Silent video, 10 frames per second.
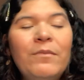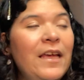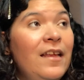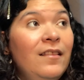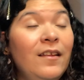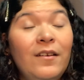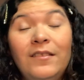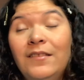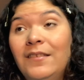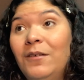And
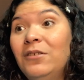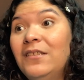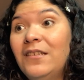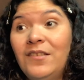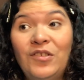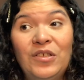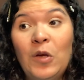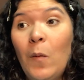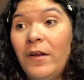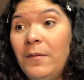there was just
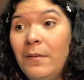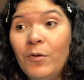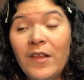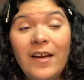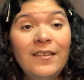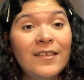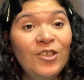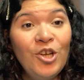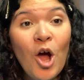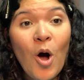so many people that I
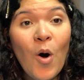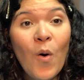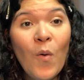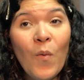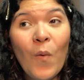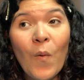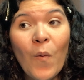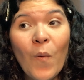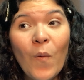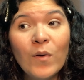didn't know.
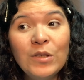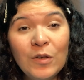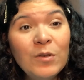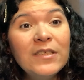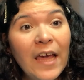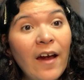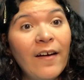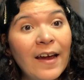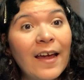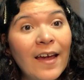So it was
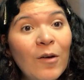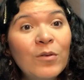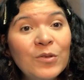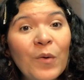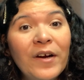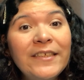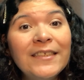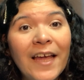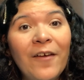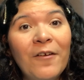scary. It was very
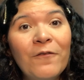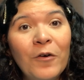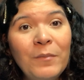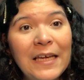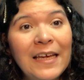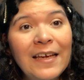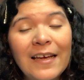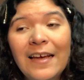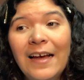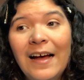scary for me.
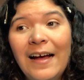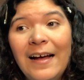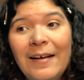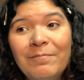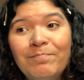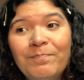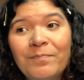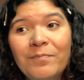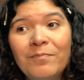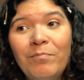
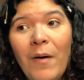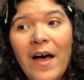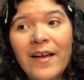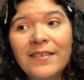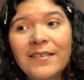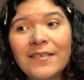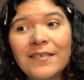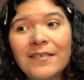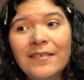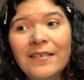But
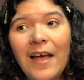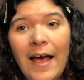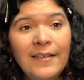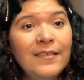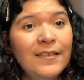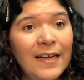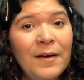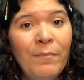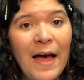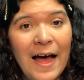as the
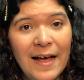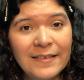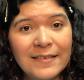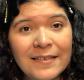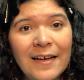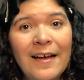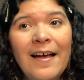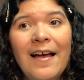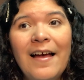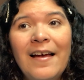day passed,
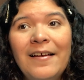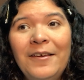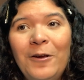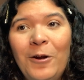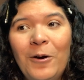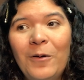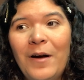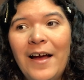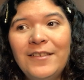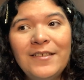you know,
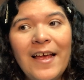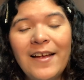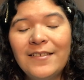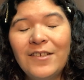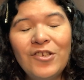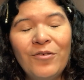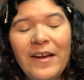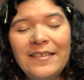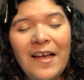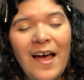I just had such a
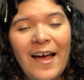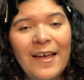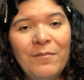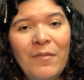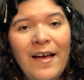great time.